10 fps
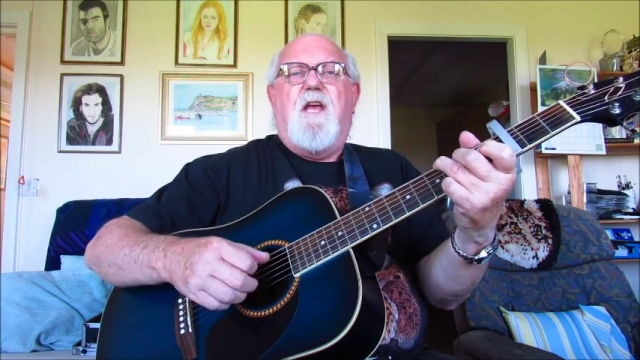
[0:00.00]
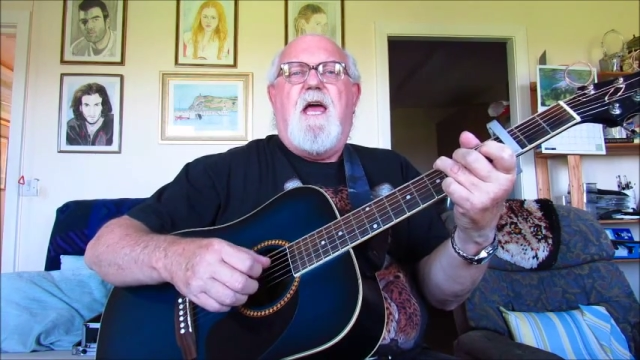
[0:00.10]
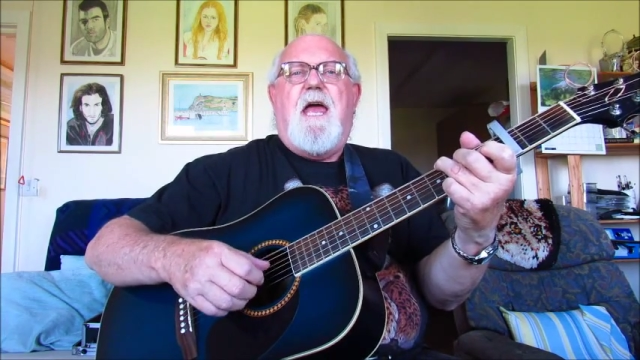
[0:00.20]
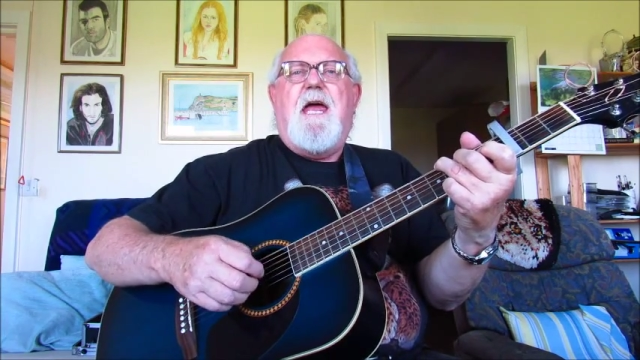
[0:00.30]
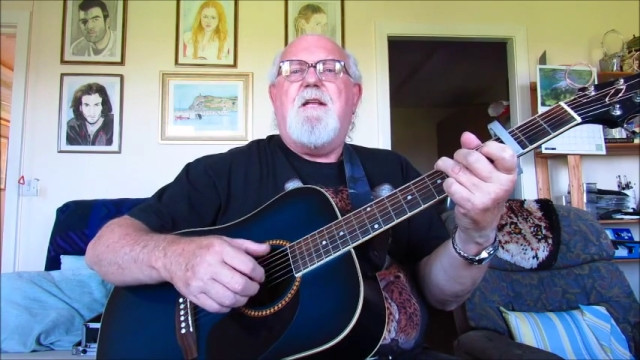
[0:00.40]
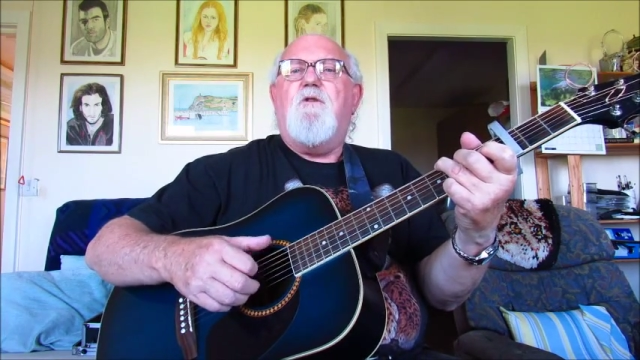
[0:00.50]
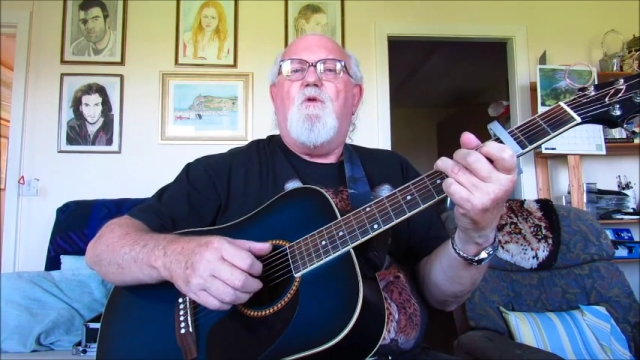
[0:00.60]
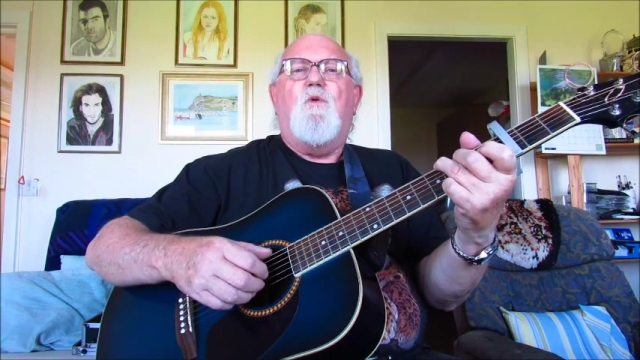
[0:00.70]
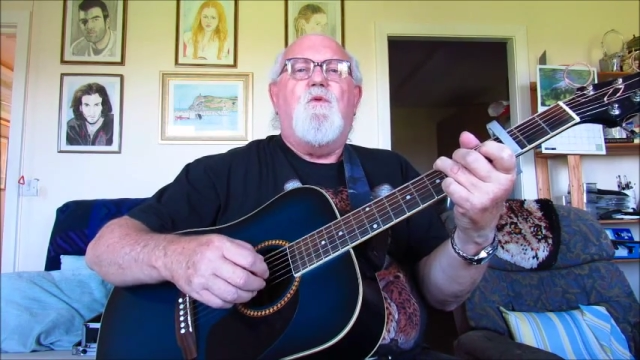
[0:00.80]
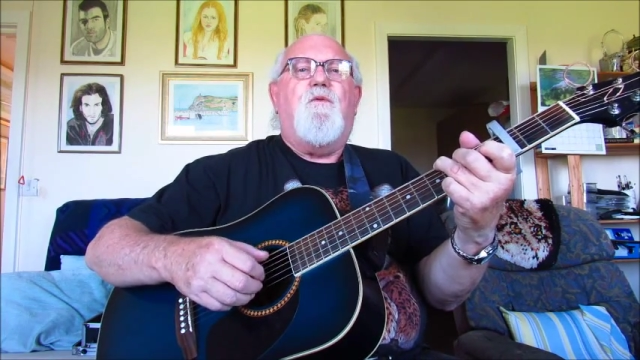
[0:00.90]
I had
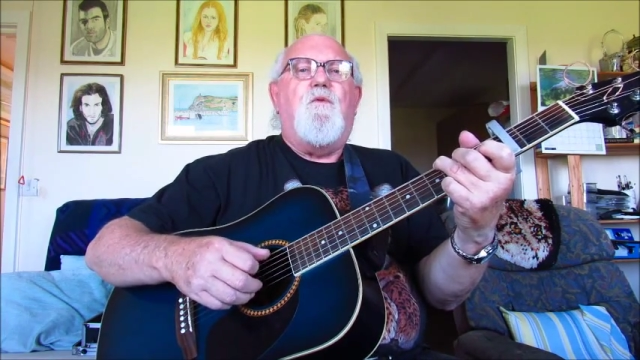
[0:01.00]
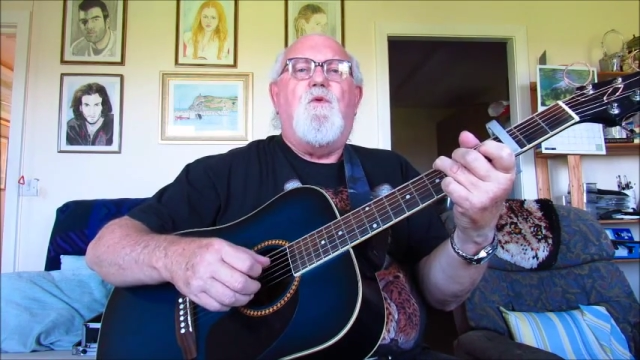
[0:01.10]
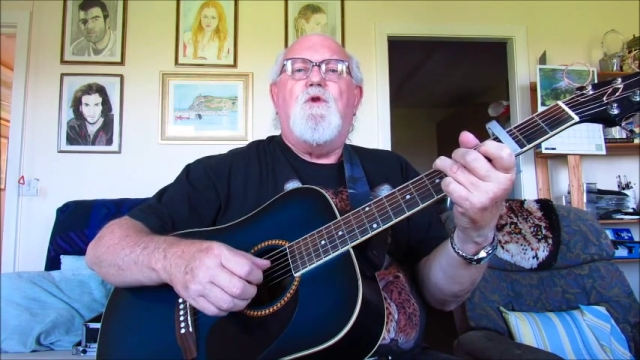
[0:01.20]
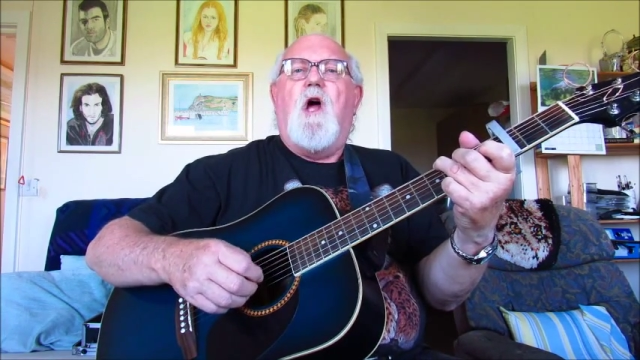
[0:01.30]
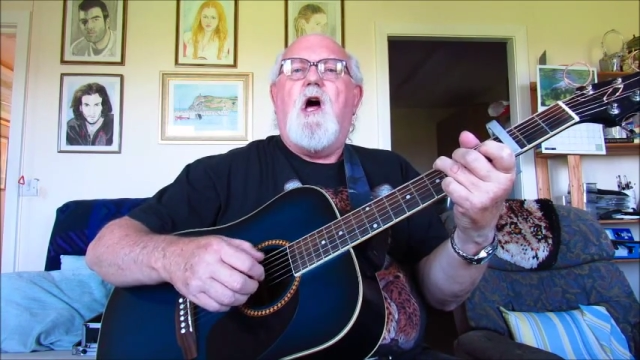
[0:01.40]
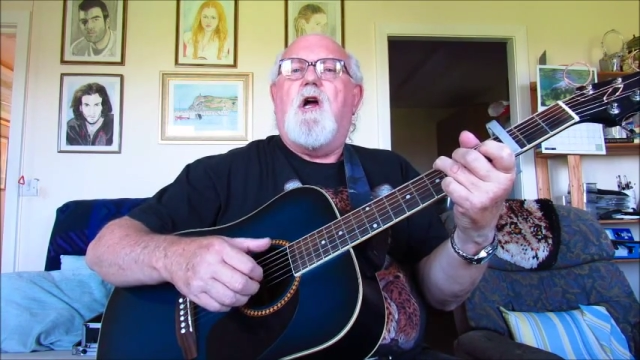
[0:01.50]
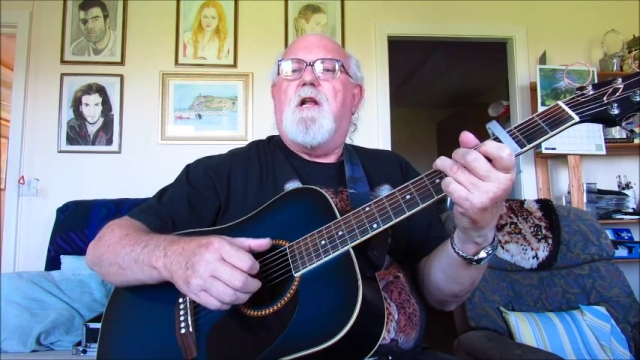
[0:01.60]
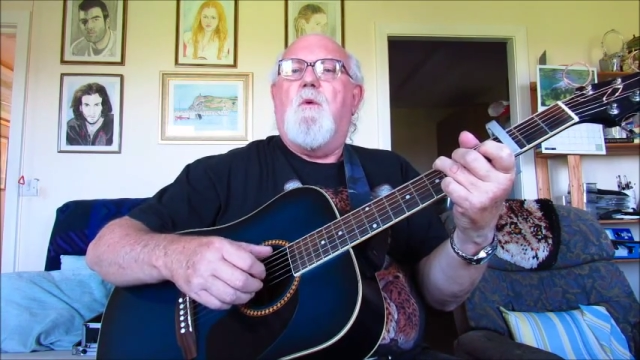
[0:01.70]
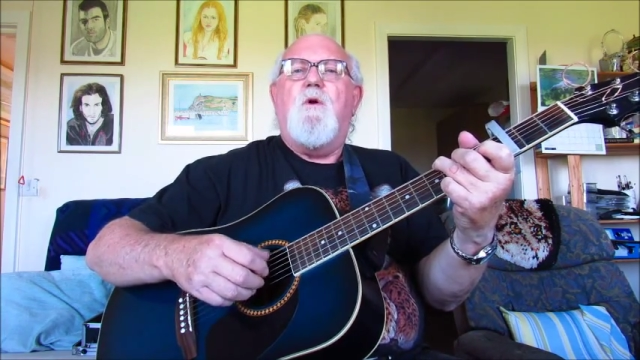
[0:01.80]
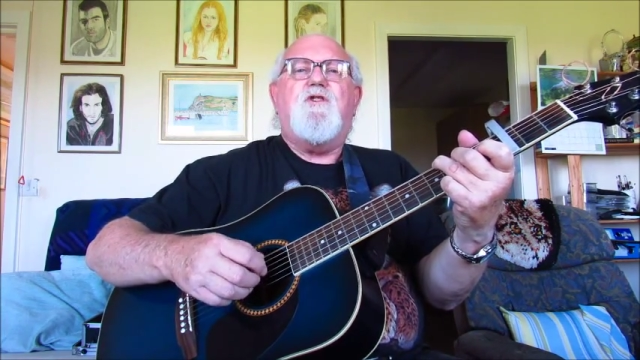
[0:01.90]
an old fool
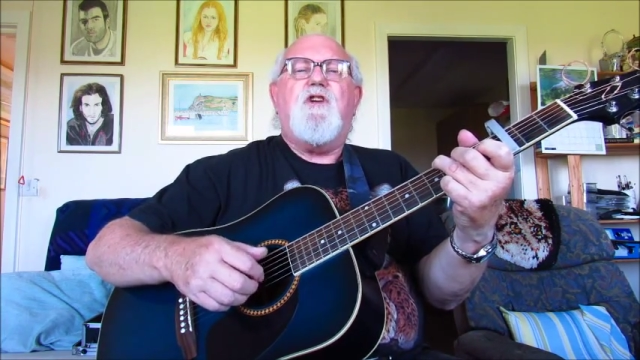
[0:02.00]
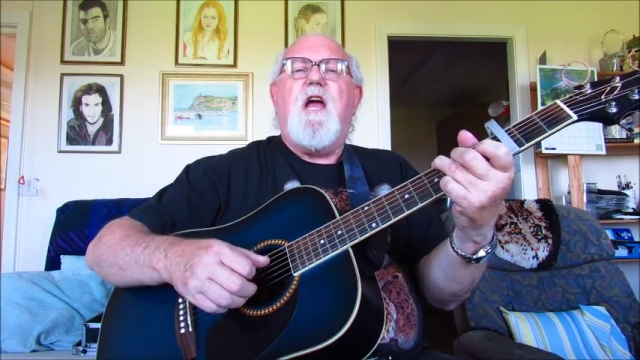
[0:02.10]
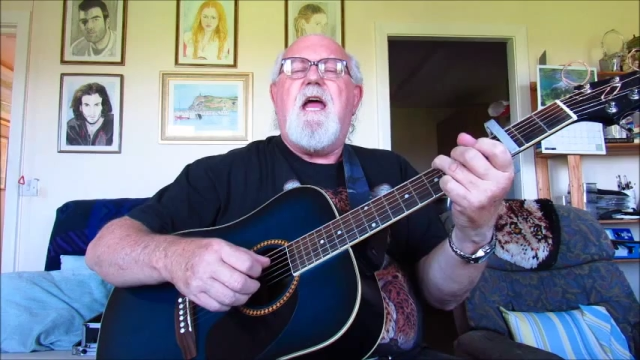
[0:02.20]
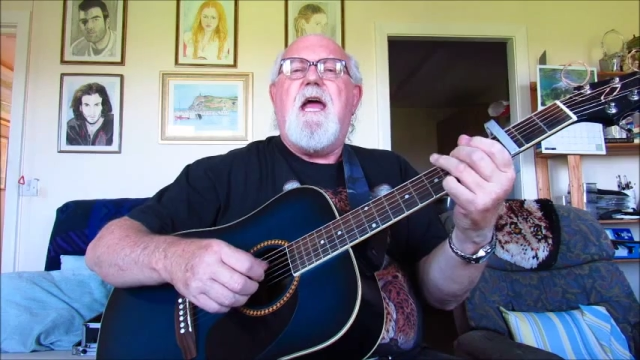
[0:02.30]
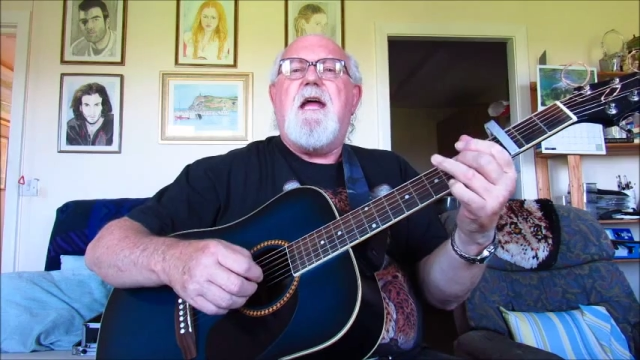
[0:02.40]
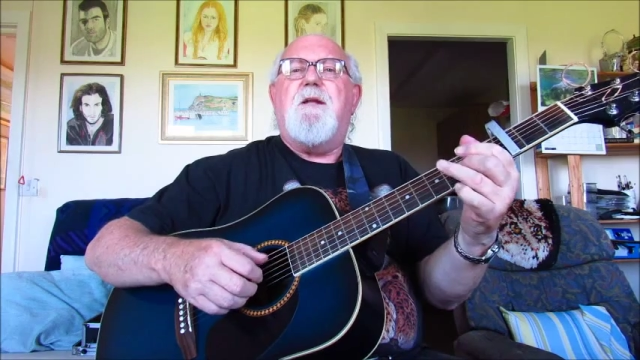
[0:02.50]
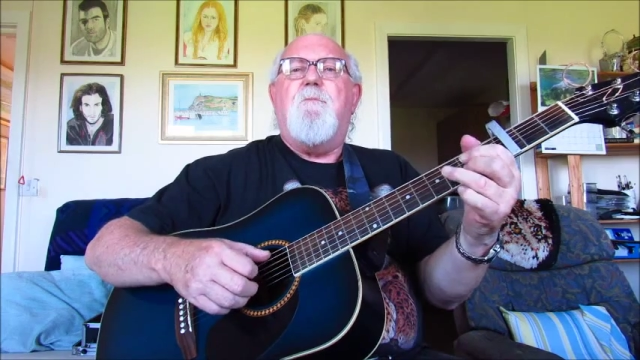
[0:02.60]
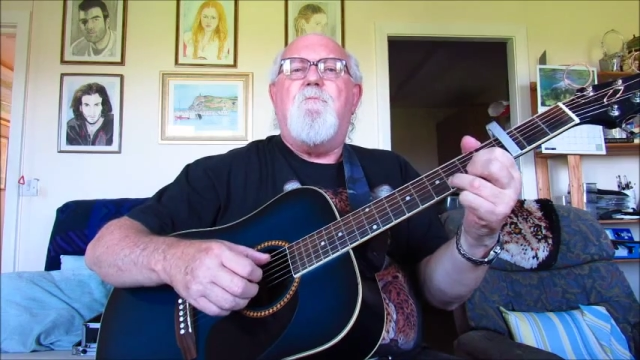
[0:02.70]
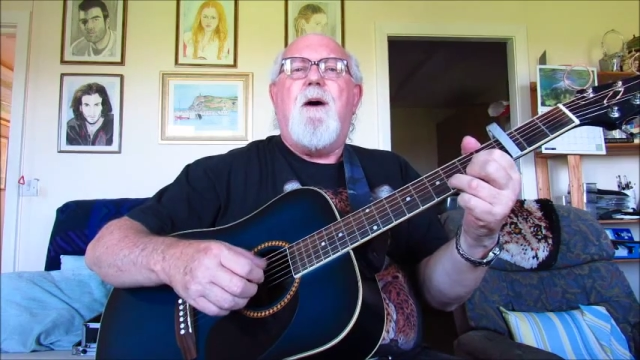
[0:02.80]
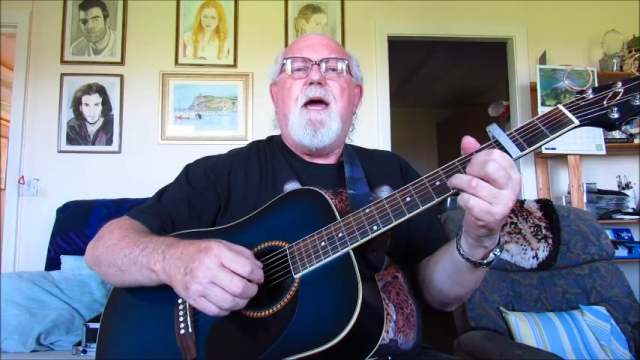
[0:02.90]
dog and I wish I had
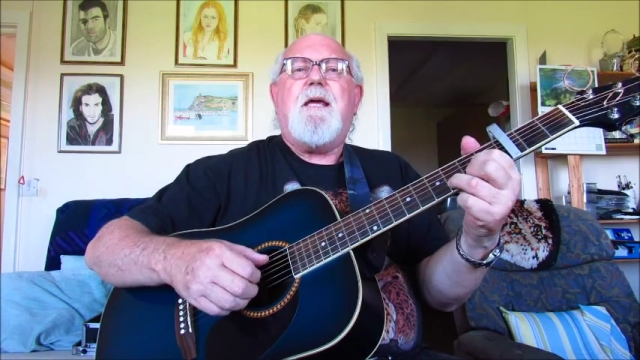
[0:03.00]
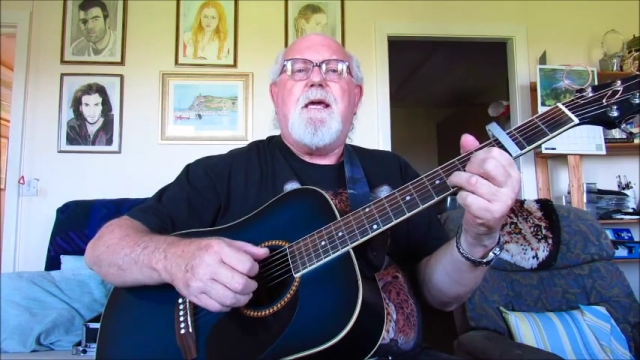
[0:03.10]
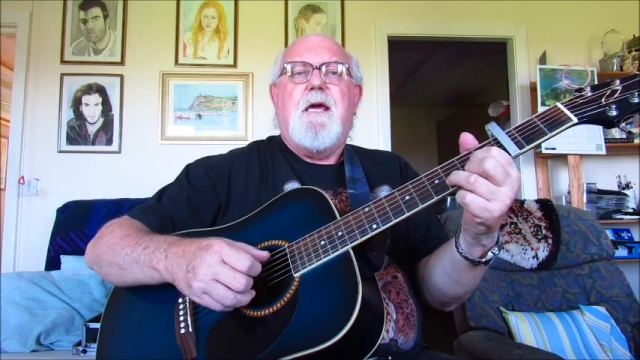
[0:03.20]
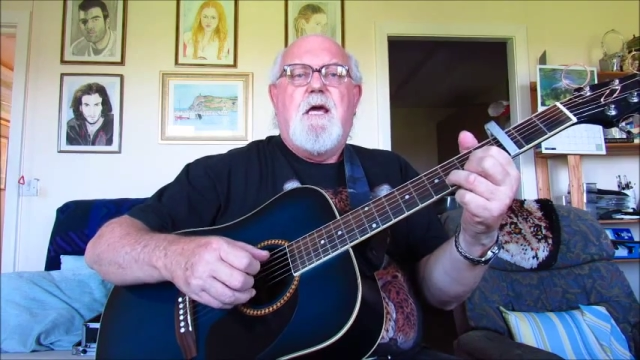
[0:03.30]
him back.